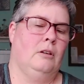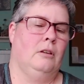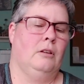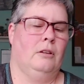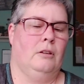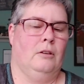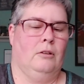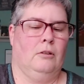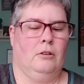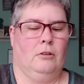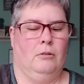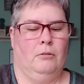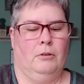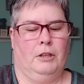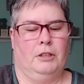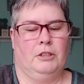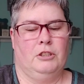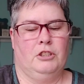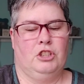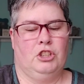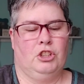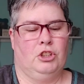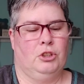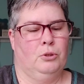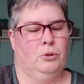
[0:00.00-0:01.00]
they're going
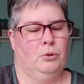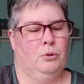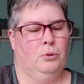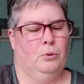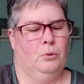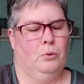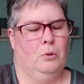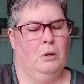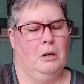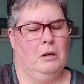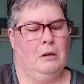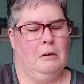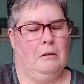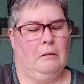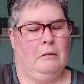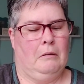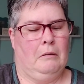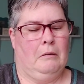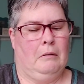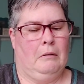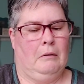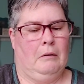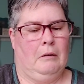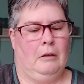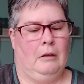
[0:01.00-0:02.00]
to,
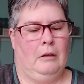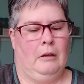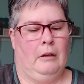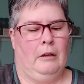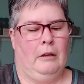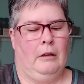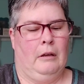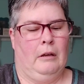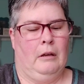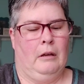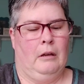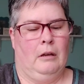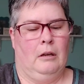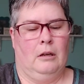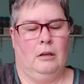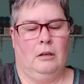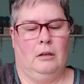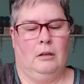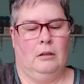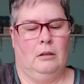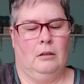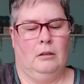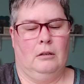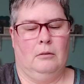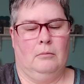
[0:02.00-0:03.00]

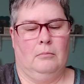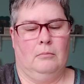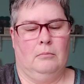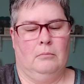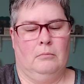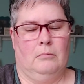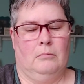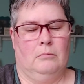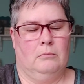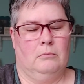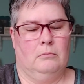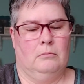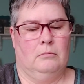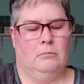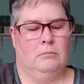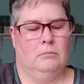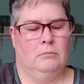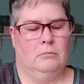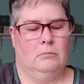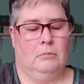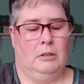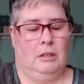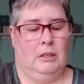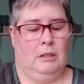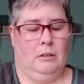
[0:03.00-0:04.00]
um,
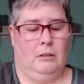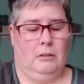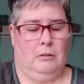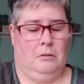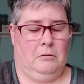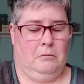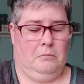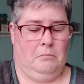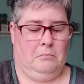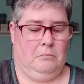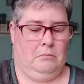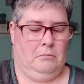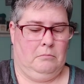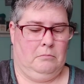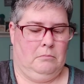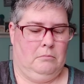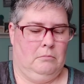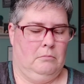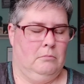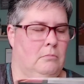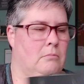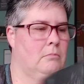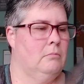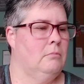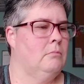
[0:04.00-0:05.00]
I don't know,
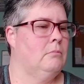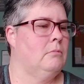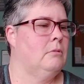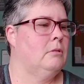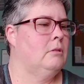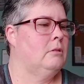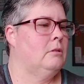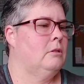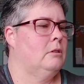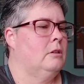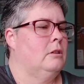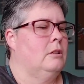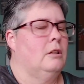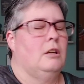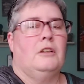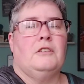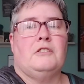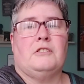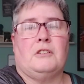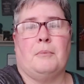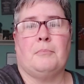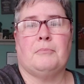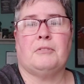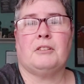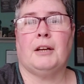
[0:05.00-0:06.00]

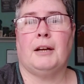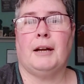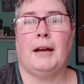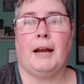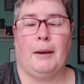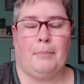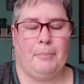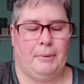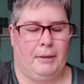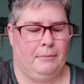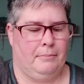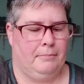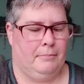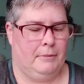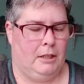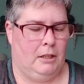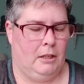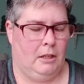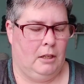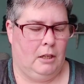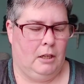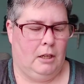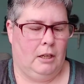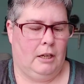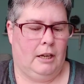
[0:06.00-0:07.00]
something's going to happen.
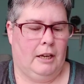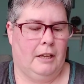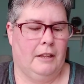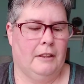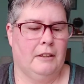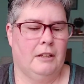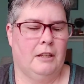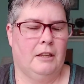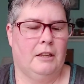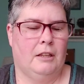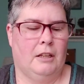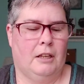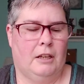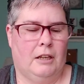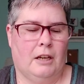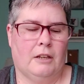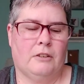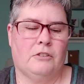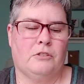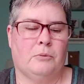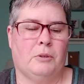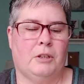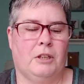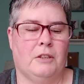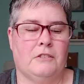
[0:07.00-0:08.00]
And then the
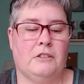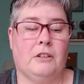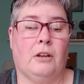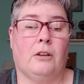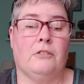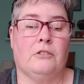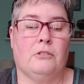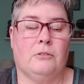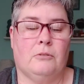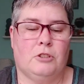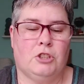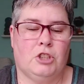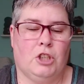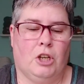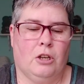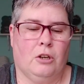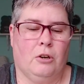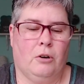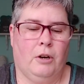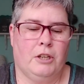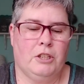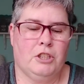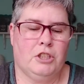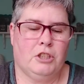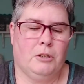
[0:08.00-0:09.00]
next one is also John
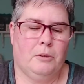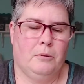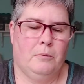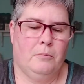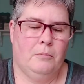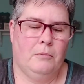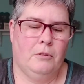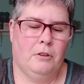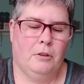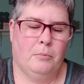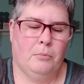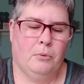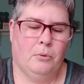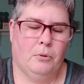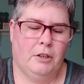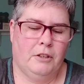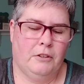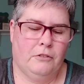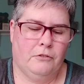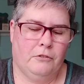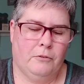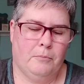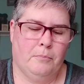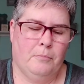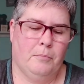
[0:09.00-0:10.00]
Grisham, The Boys
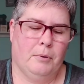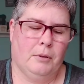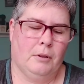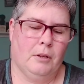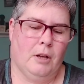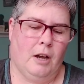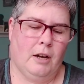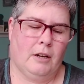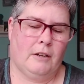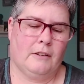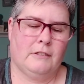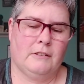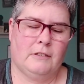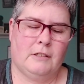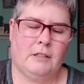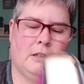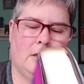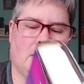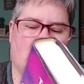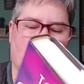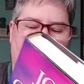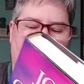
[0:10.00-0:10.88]
from Biloxi.